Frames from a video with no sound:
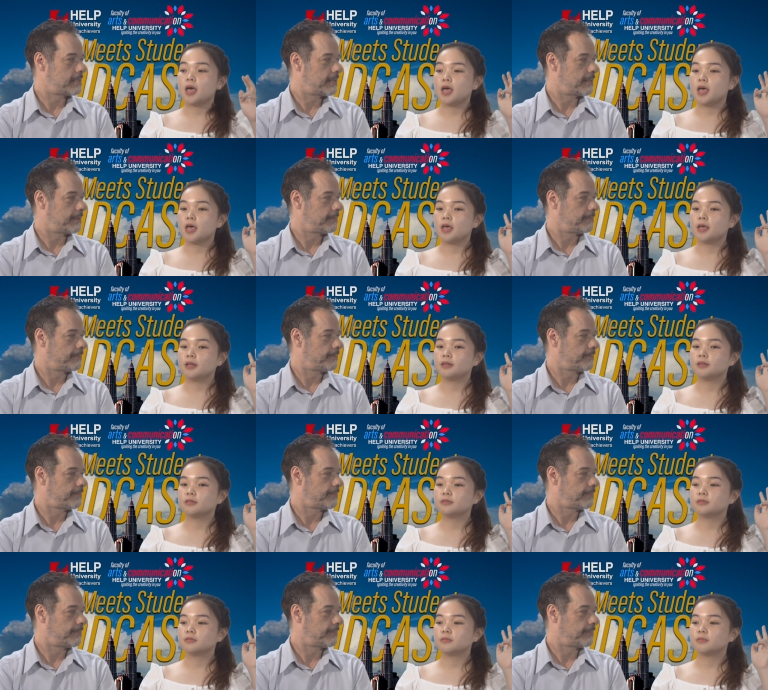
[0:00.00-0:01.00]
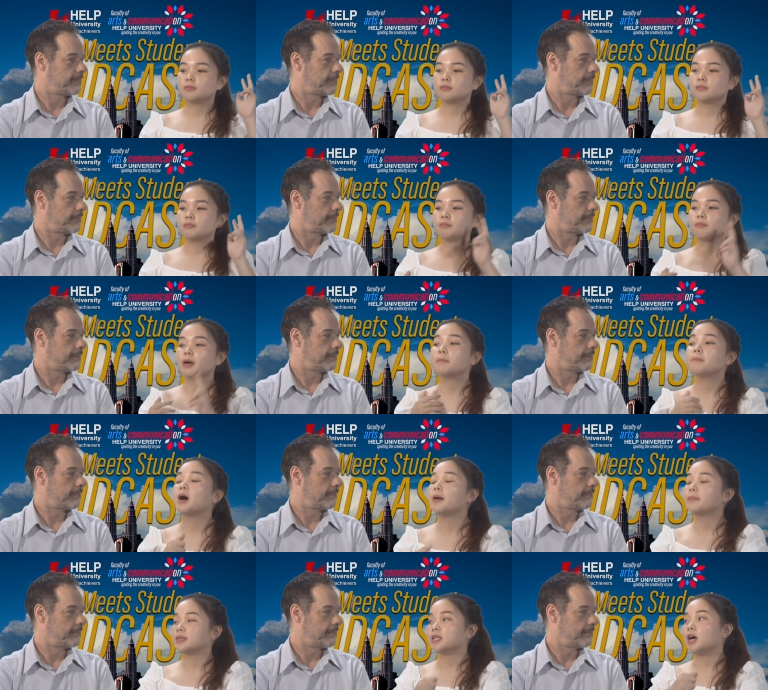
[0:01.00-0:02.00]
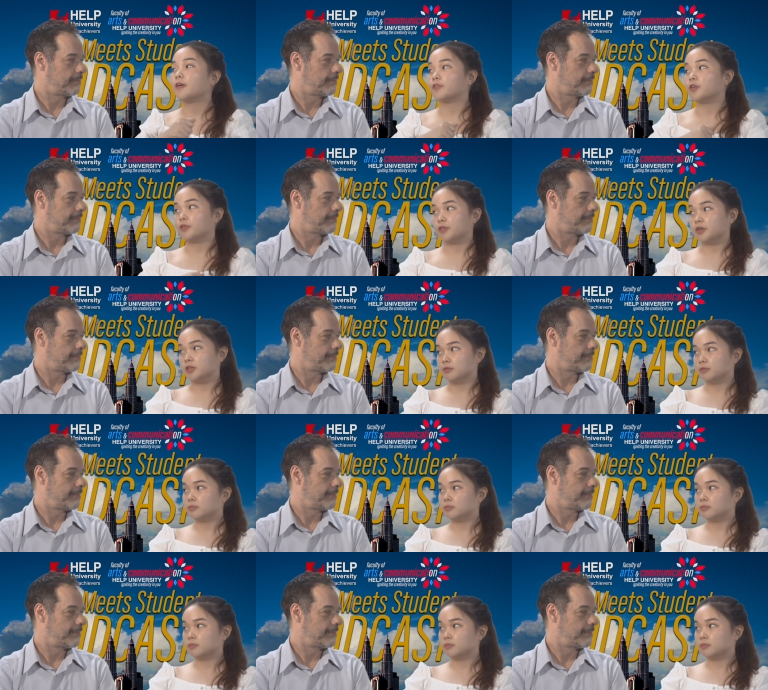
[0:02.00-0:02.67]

Speaker 1: and my mom is half Korean.